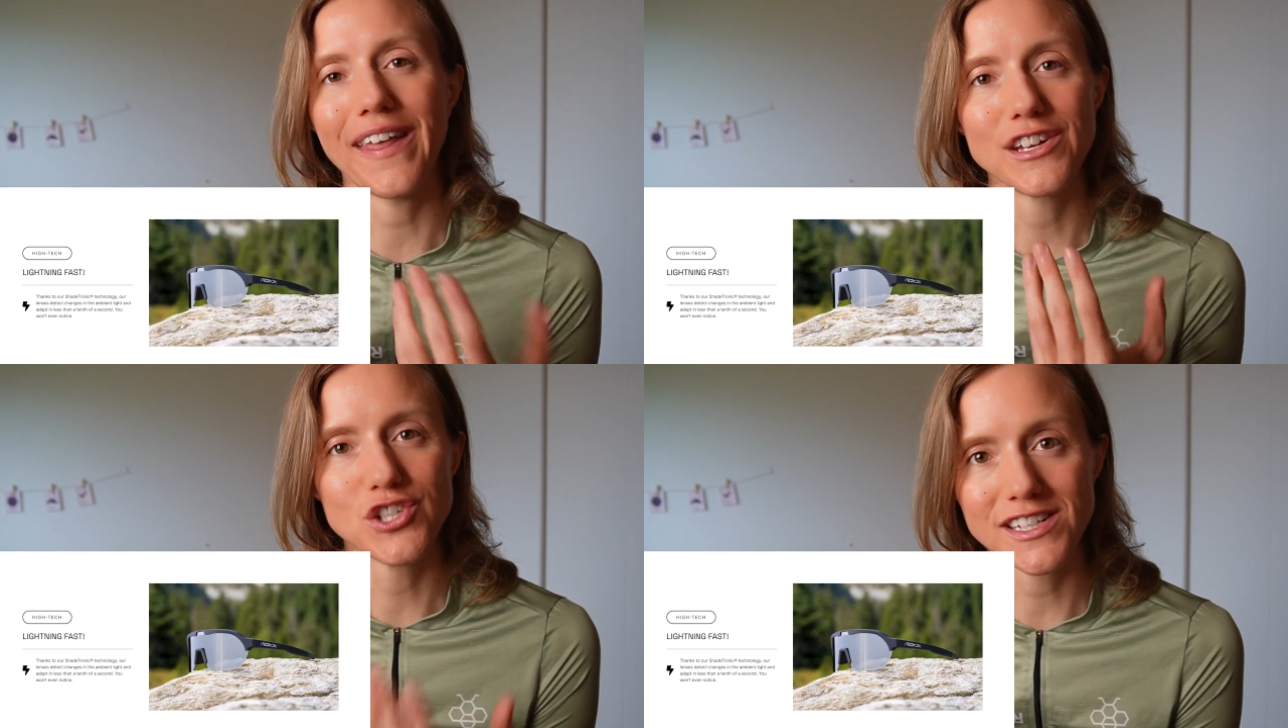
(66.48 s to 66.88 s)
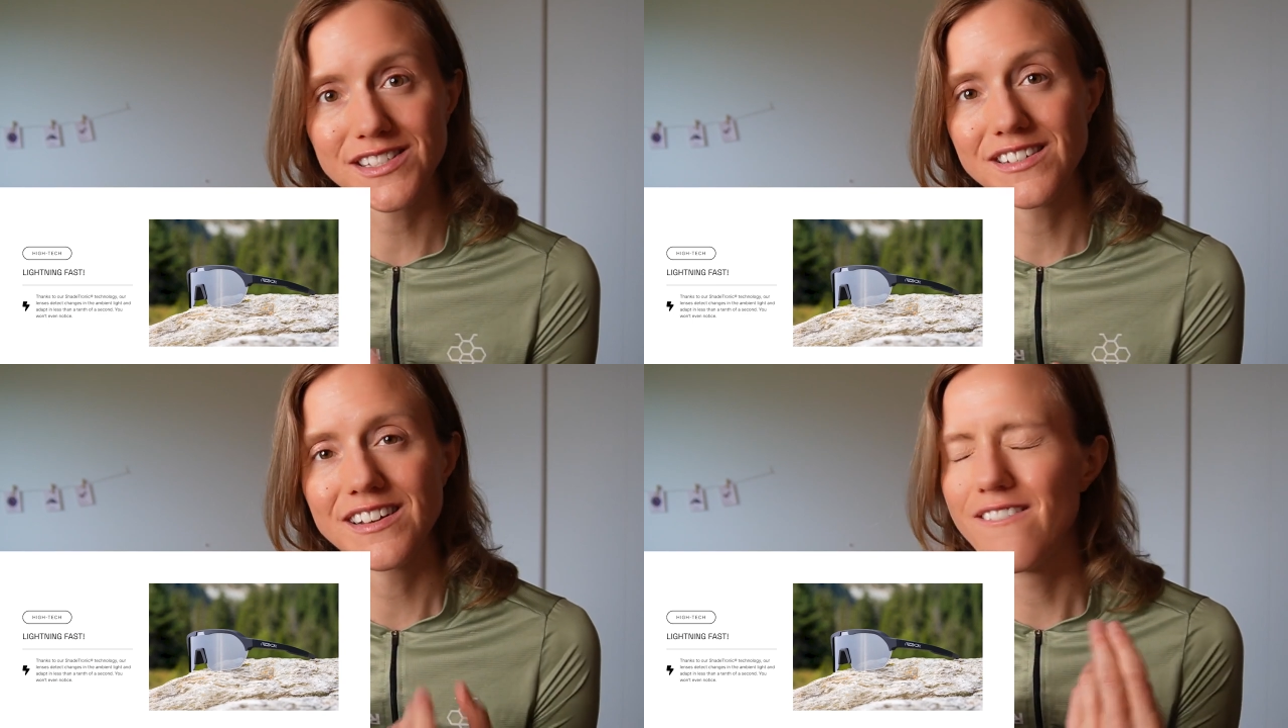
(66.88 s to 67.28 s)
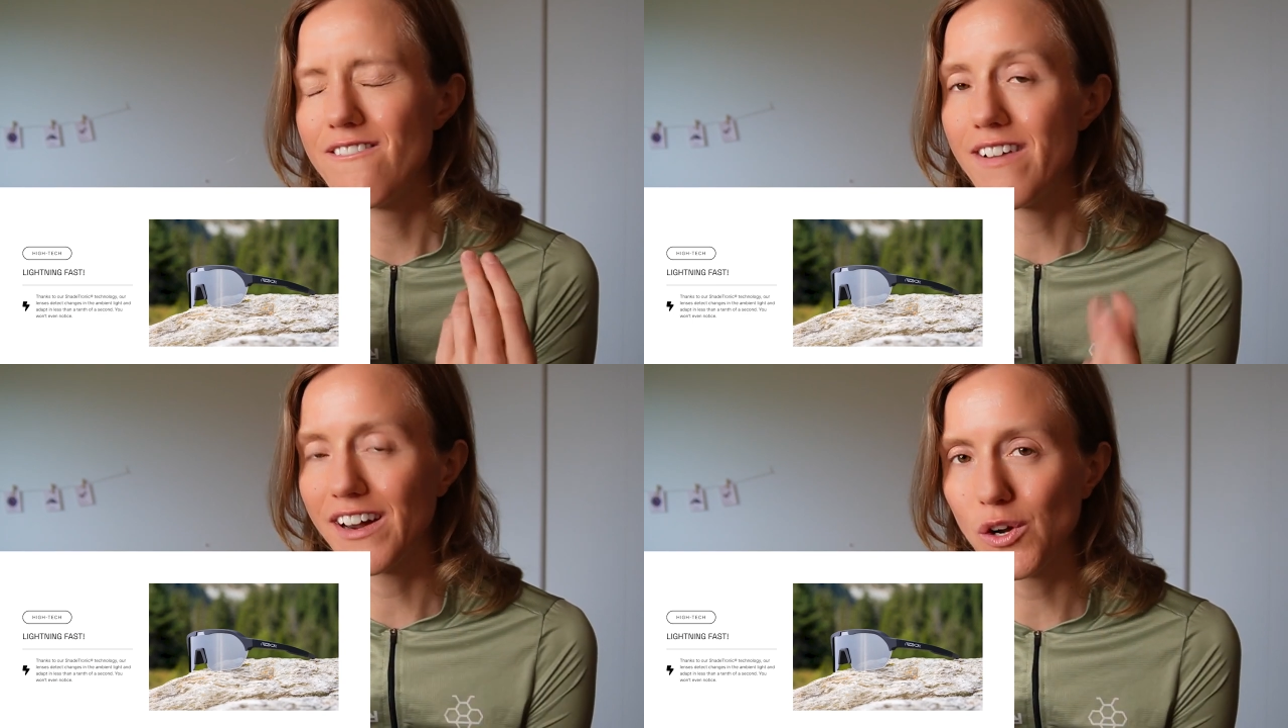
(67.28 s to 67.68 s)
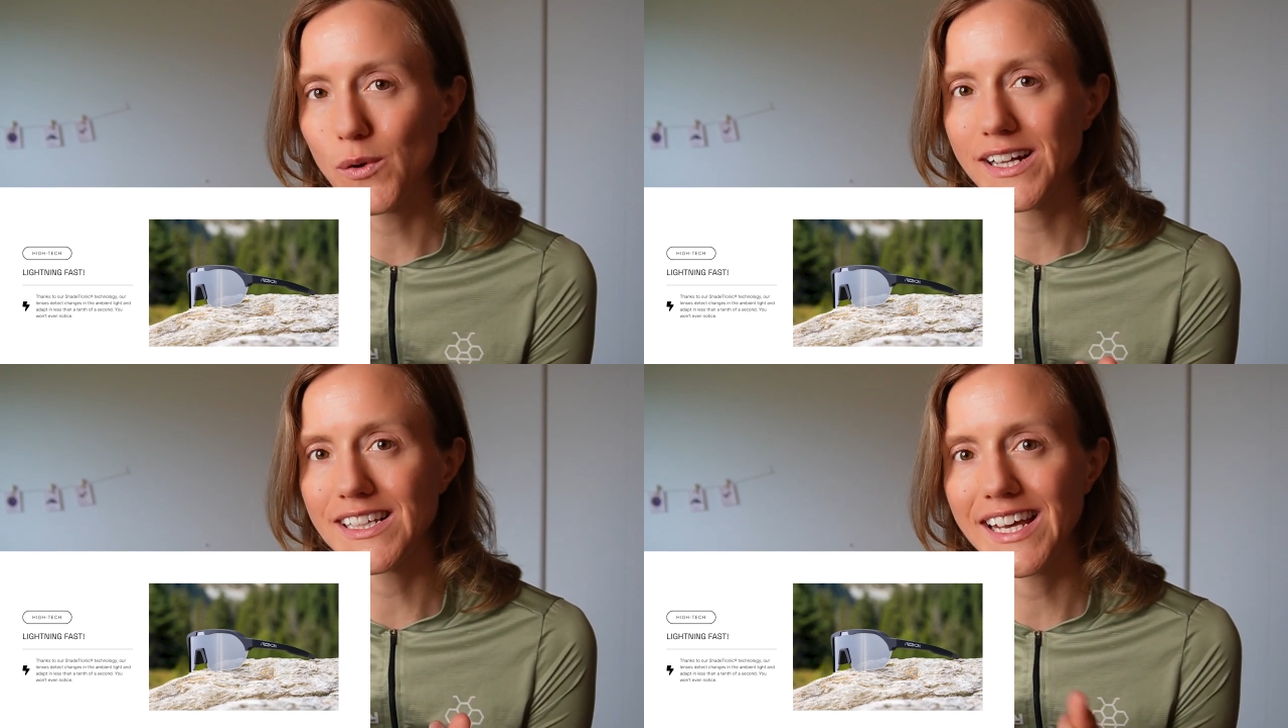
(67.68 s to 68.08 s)
they adjust very
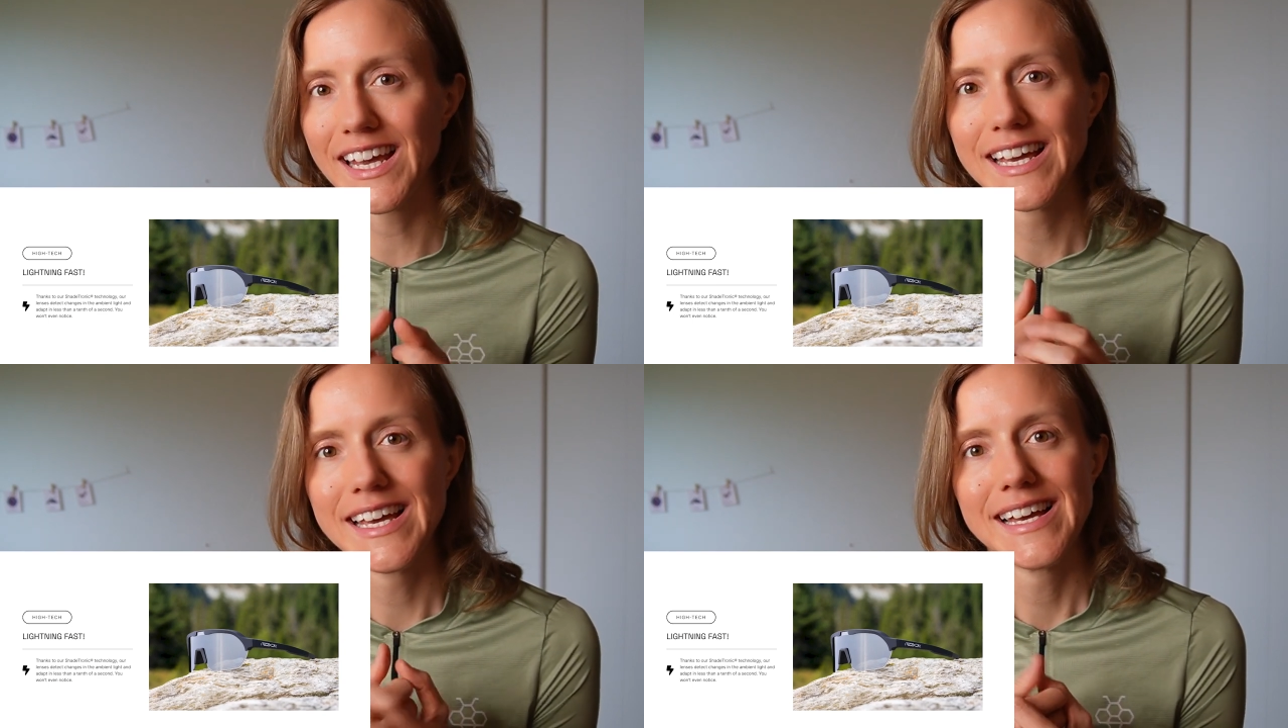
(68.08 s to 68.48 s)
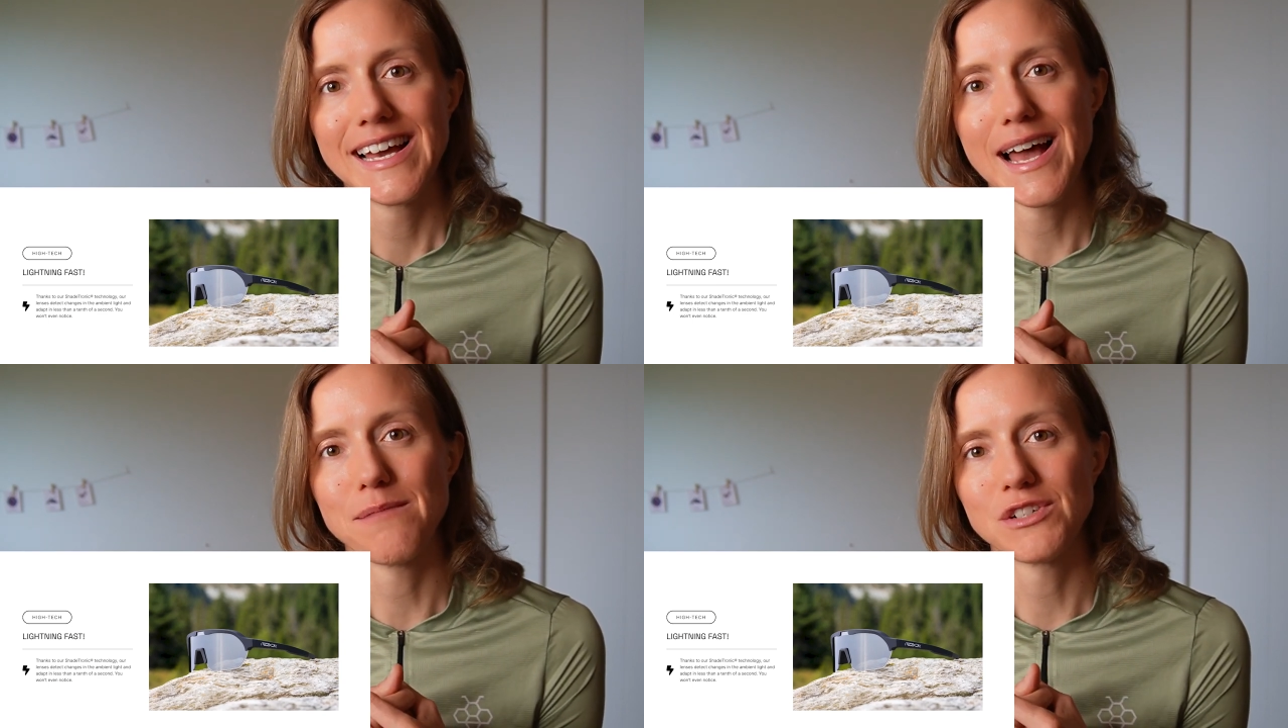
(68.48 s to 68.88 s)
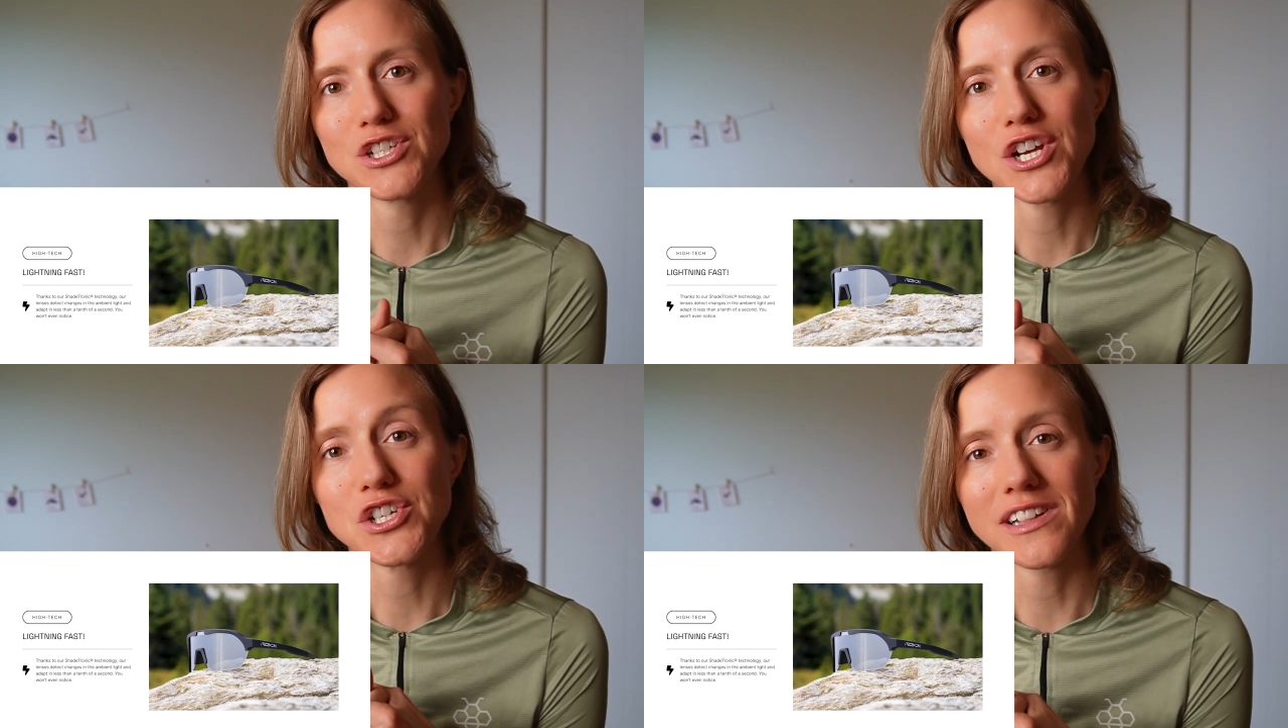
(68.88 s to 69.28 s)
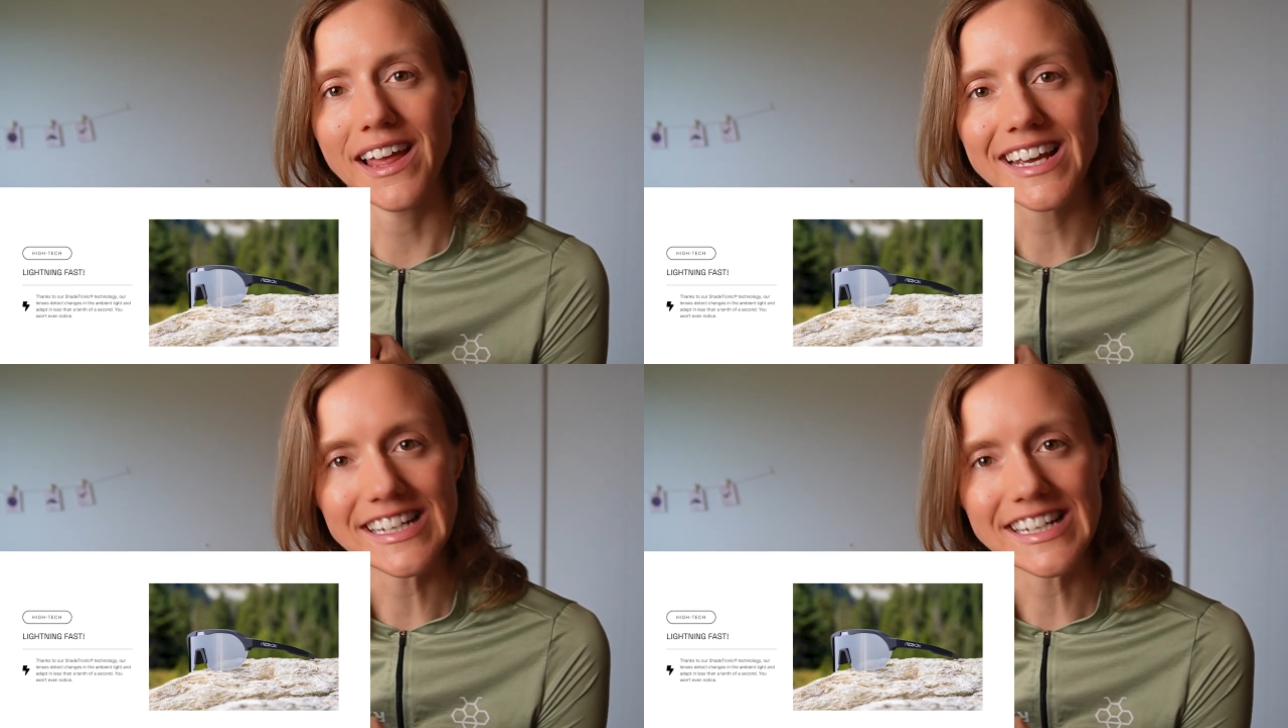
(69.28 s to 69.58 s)
quickly um, to changing light